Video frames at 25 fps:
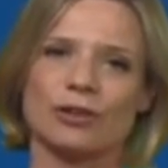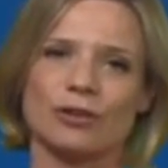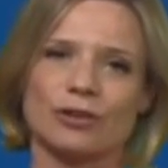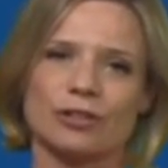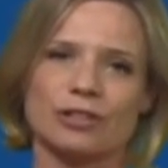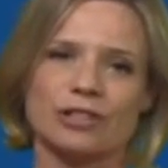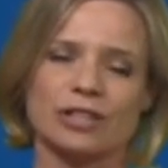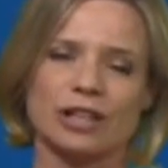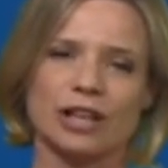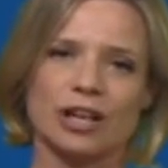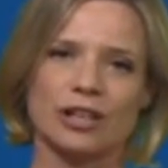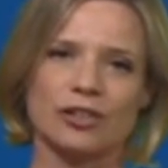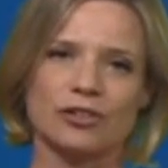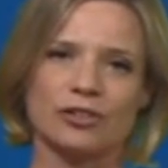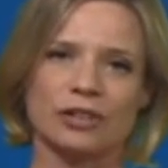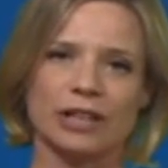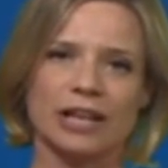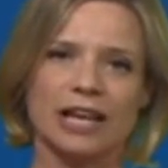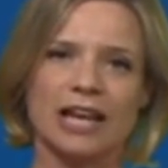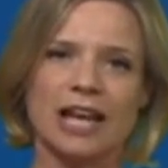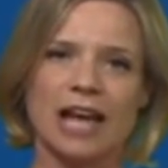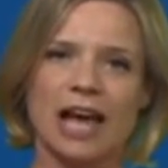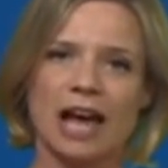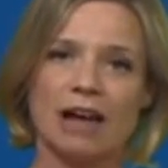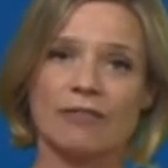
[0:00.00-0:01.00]
across the country.
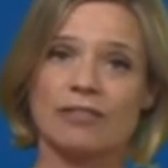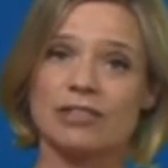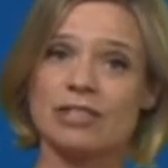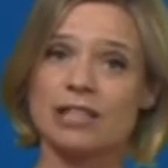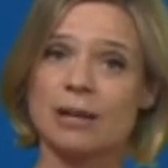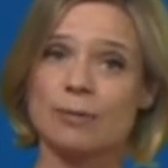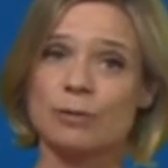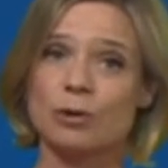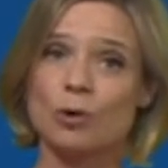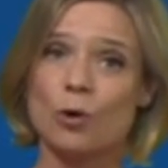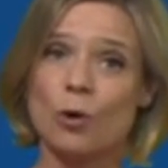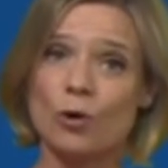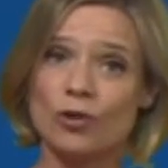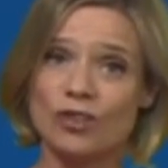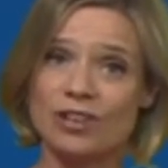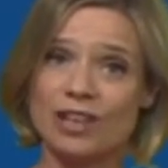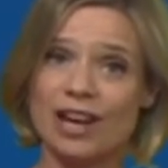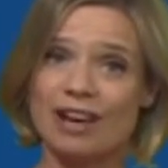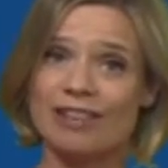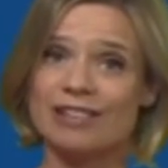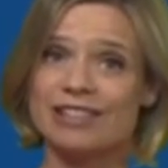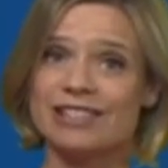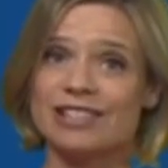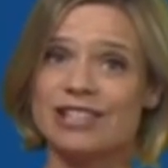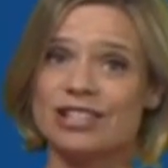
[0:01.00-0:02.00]
And for some northern
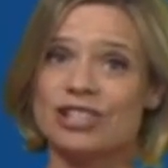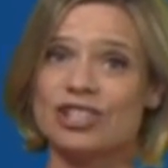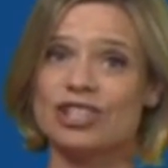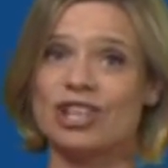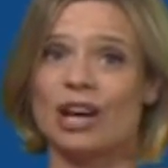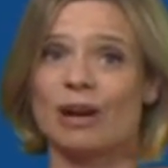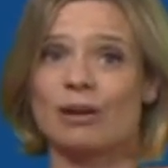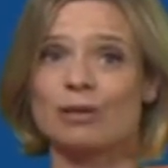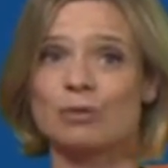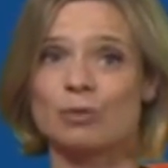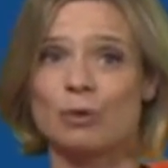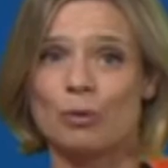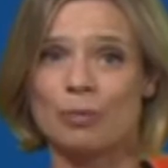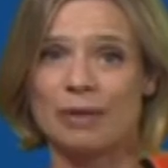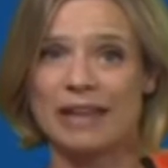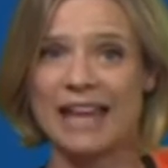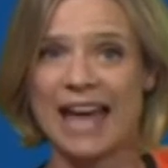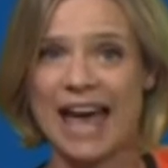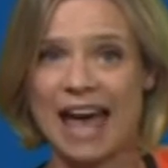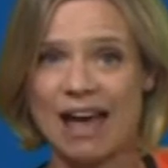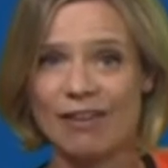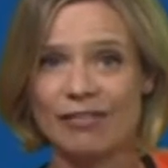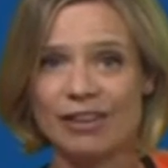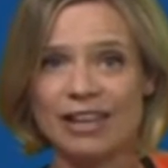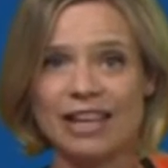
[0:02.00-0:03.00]
areas, these showers will be
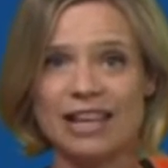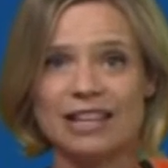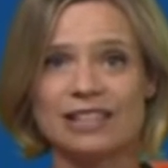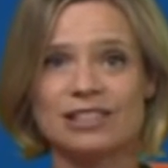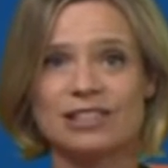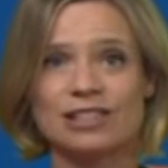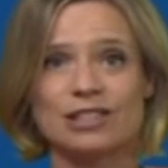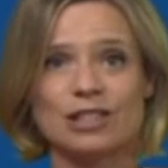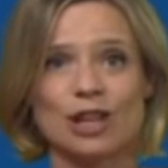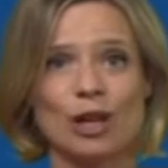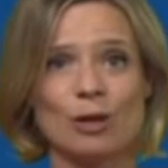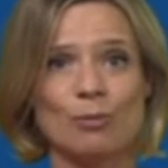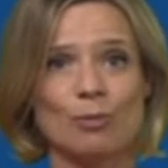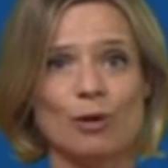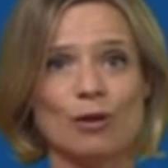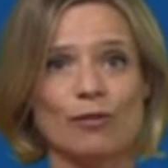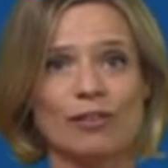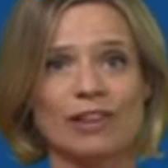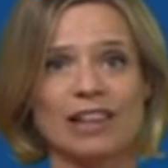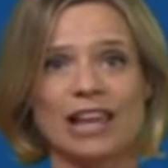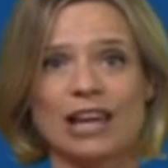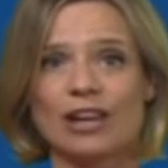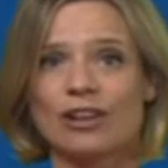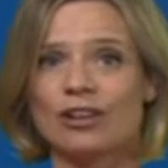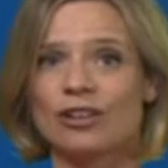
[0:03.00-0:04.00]
heavy and slow
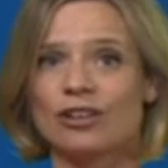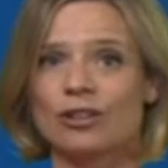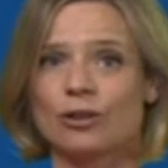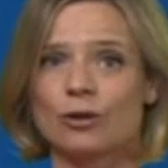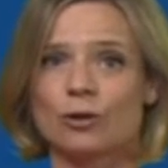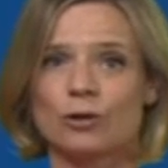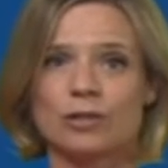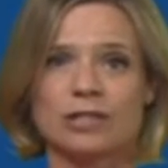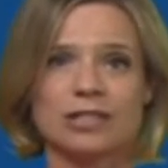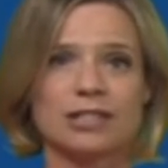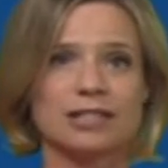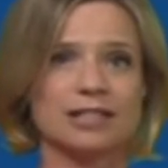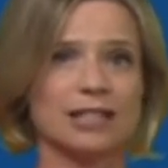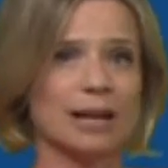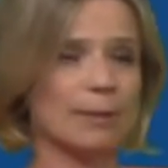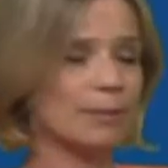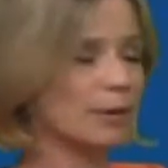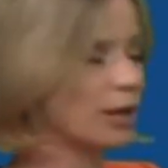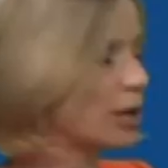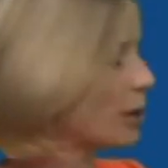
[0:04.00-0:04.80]
moving. They could cause some